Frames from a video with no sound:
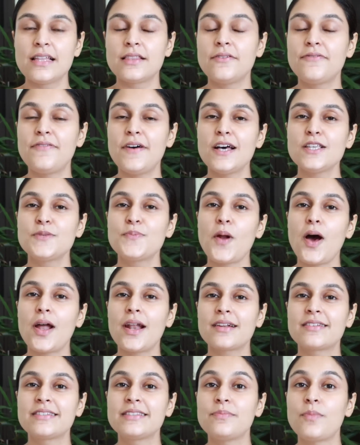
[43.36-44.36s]
The first
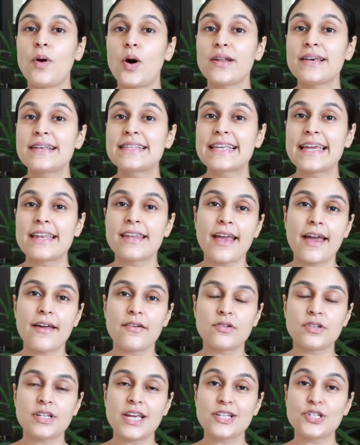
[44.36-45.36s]
product in the morning
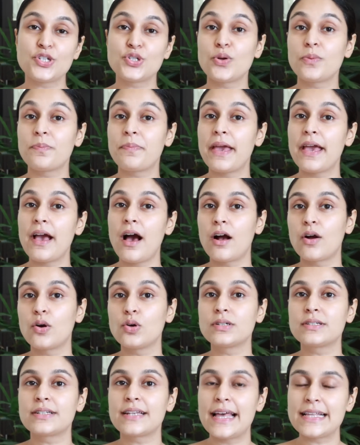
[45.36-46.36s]
skincare routine should be a
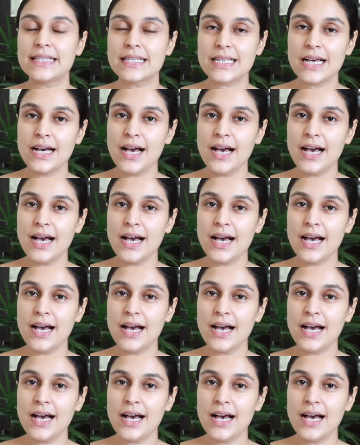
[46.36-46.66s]
good cleanser.